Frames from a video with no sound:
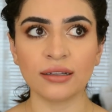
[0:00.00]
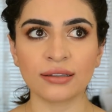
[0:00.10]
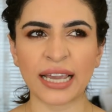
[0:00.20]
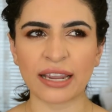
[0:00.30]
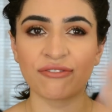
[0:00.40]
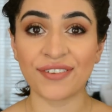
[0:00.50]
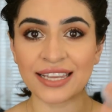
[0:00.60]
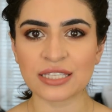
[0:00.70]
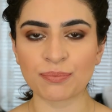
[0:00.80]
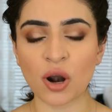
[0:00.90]
like,
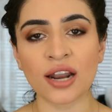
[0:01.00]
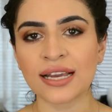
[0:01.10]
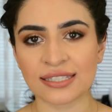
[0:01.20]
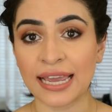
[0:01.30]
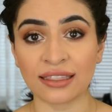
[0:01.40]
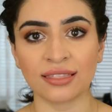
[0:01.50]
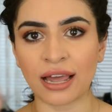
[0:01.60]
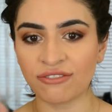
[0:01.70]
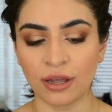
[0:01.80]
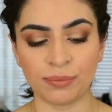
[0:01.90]
face products. I
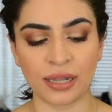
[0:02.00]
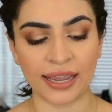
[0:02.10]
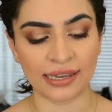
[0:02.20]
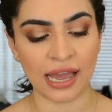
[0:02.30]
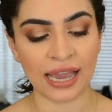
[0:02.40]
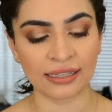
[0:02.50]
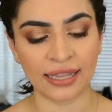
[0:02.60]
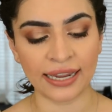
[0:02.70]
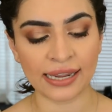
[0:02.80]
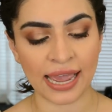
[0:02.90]
love applying
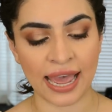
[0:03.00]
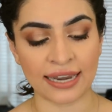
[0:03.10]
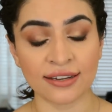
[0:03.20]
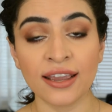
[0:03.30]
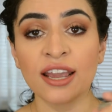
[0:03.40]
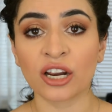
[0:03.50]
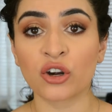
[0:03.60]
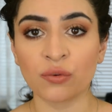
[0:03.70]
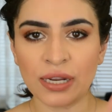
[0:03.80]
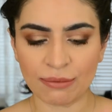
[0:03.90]
highlight, and
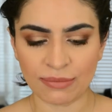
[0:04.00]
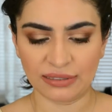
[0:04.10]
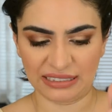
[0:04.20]
cream